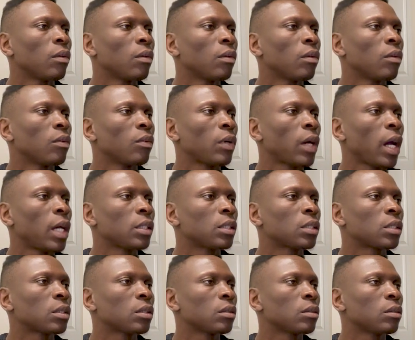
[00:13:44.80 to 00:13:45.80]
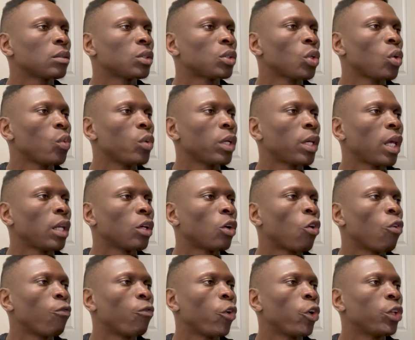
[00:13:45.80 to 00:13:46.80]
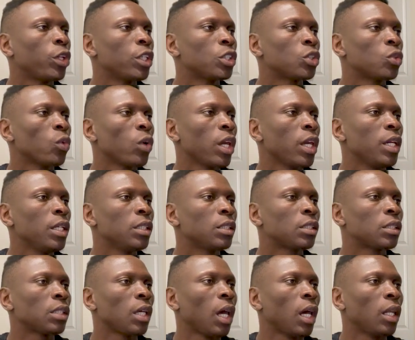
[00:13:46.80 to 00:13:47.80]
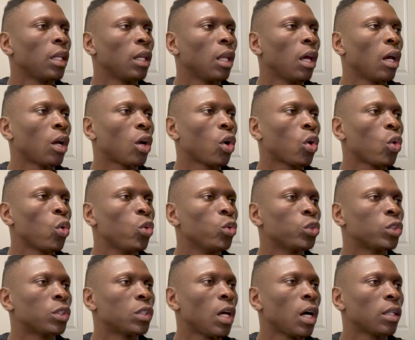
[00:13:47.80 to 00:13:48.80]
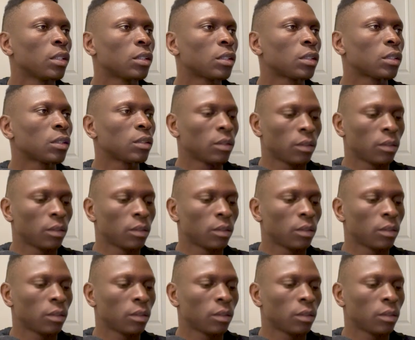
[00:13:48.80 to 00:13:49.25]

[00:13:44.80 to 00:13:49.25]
Right, so we can convert this to int and close that.